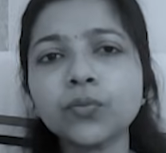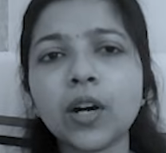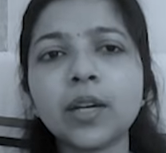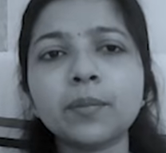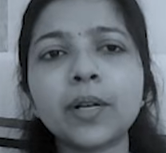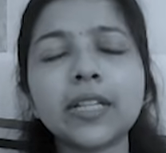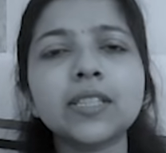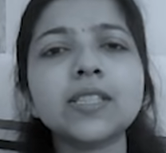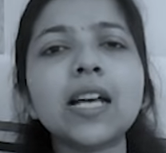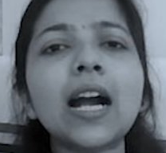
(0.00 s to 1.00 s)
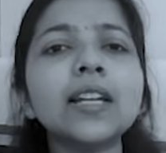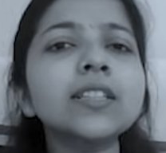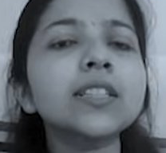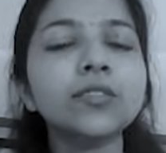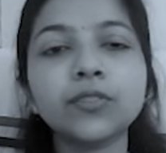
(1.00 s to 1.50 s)
of our minds
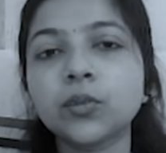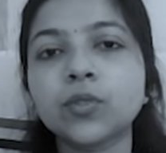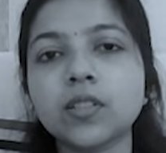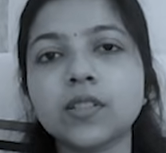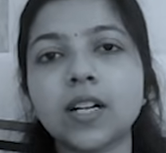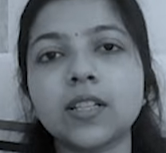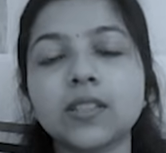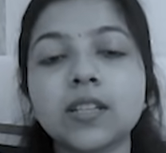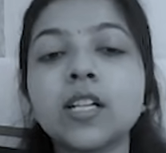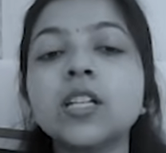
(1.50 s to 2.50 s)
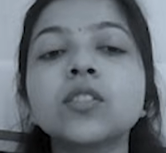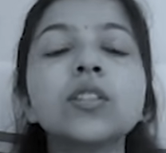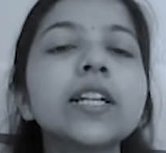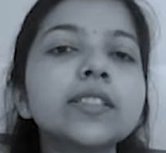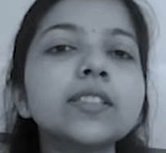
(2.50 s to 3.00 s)
and confuses us.
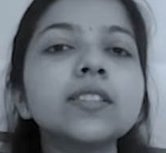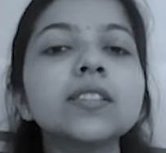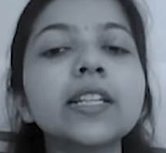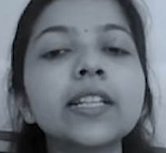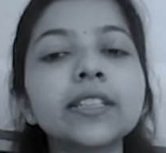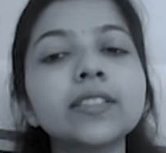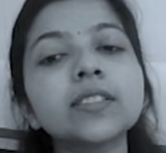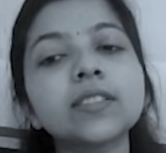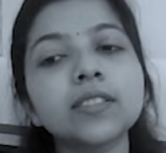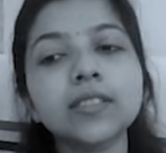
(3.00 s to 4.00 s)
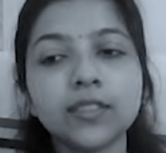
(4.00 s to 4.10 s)
So let us clear this